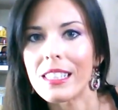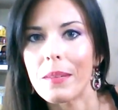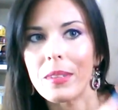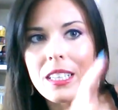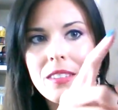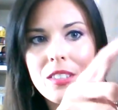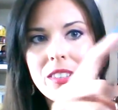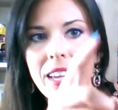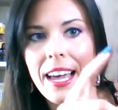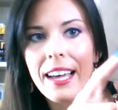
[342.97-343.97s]
I believe, so
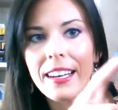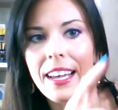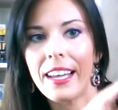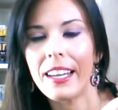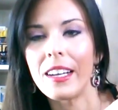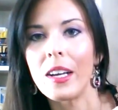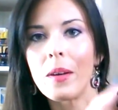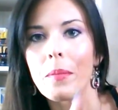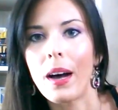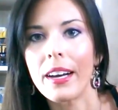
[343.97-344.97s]
the hat, head,
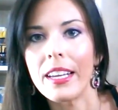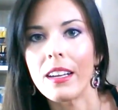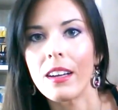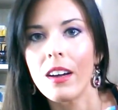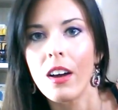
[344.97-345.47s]
body,